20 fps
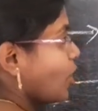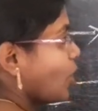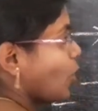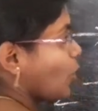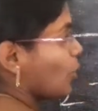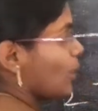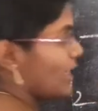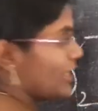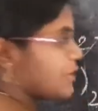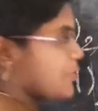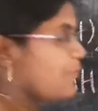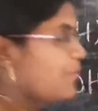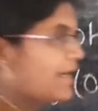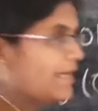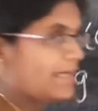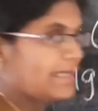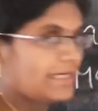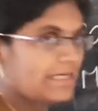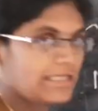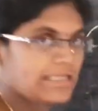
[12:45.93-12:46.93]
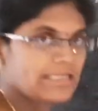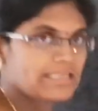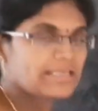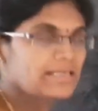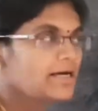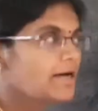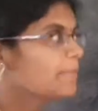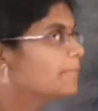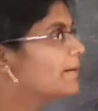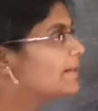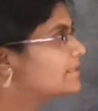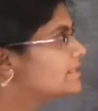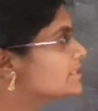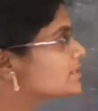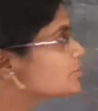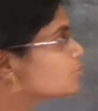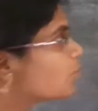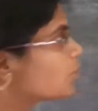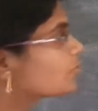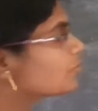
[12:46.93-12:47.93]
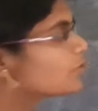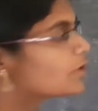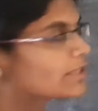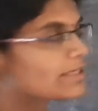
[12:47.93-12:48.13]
OH minus. By this, what we are